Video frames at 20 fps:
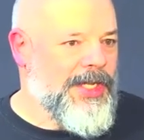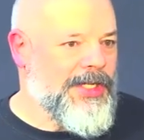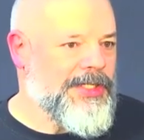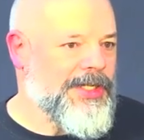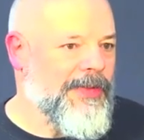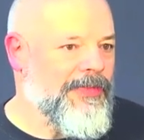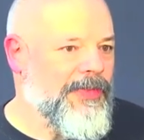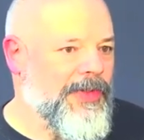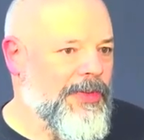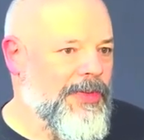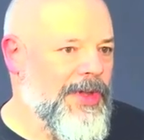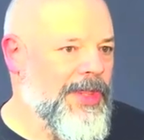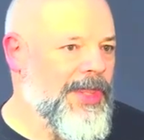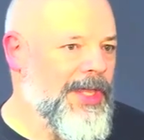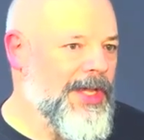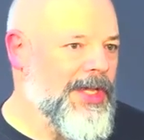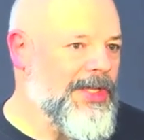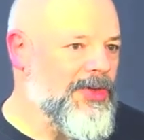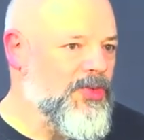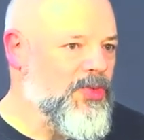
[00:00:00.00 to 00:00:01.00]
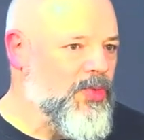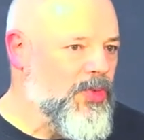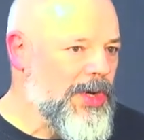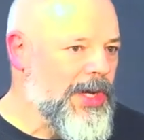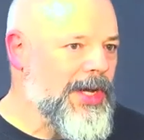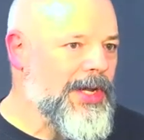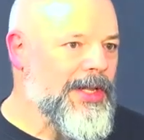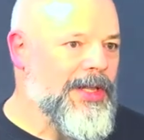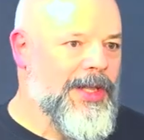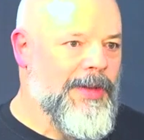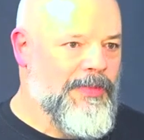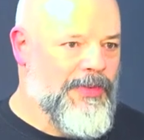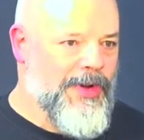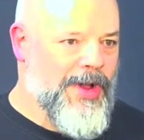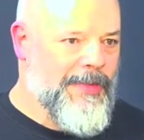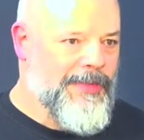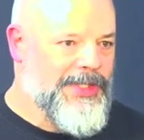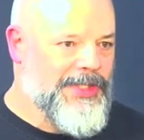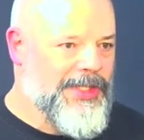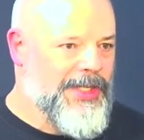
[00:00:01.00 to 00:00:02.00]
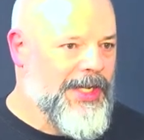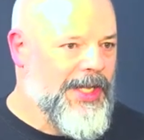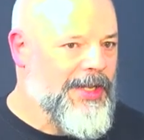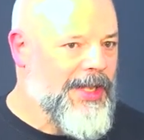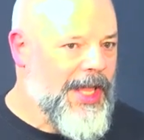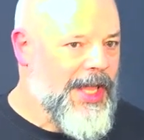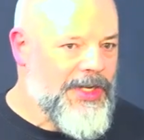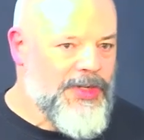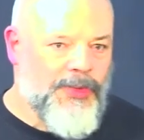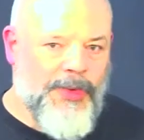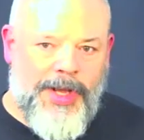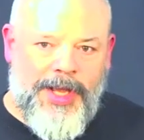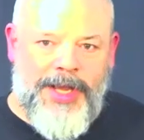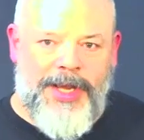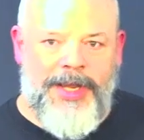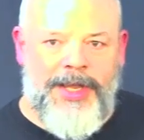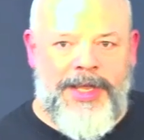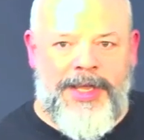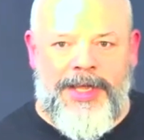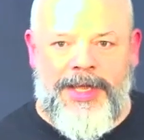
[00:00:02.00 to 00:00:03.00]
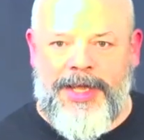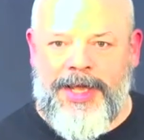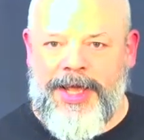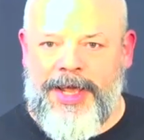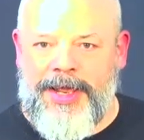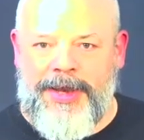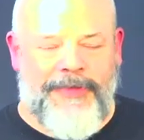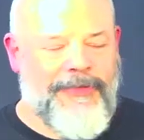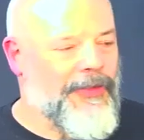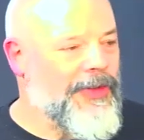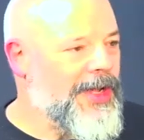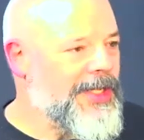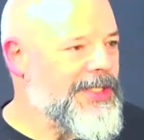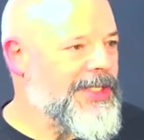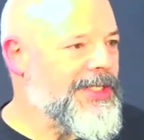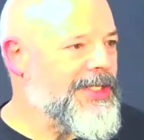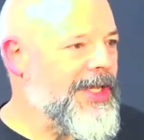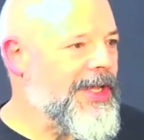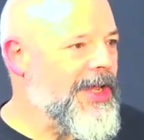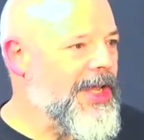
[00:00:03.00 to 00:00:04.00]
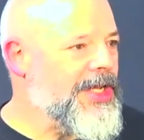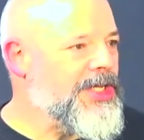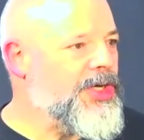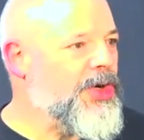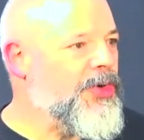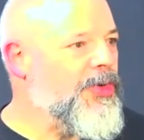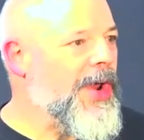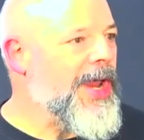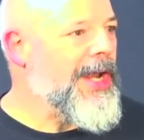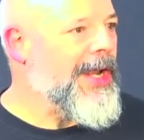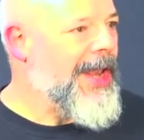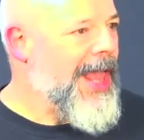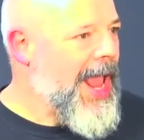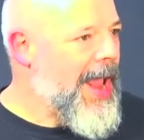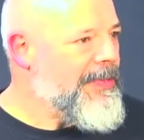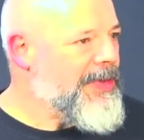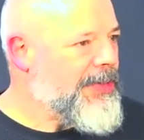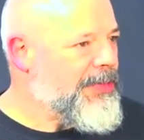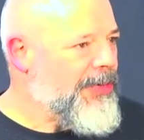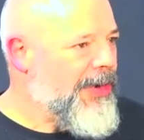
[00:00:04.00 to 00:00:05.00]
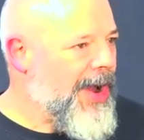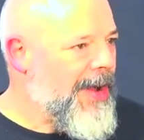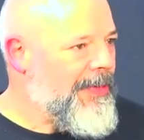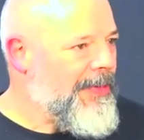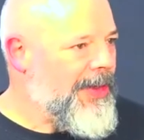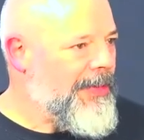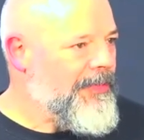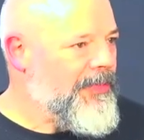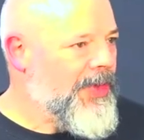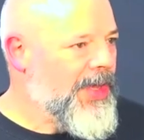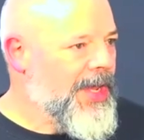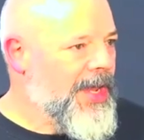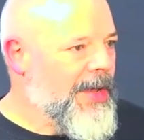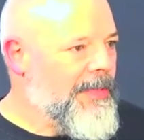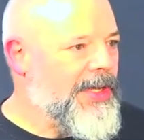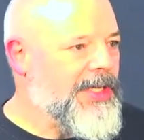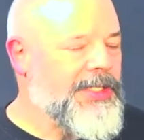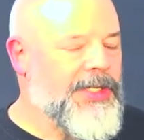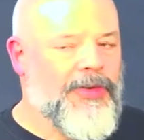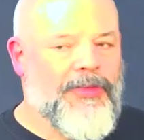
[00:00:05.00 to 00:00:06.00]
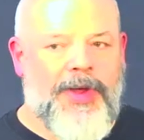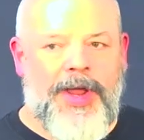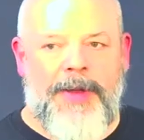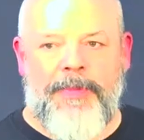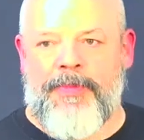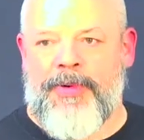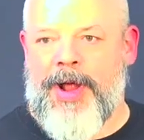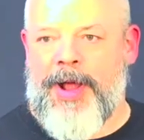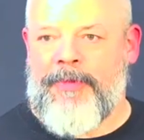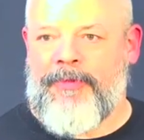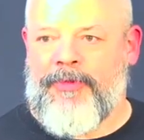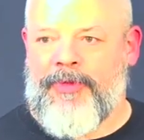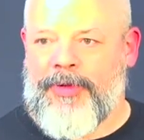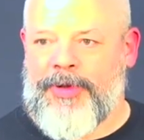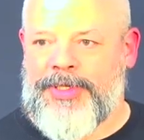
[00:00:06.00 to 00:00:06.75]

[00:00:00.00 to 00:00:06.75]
something we think is really promising. And that's why for us it's a great labs problem, but it's a great problem for us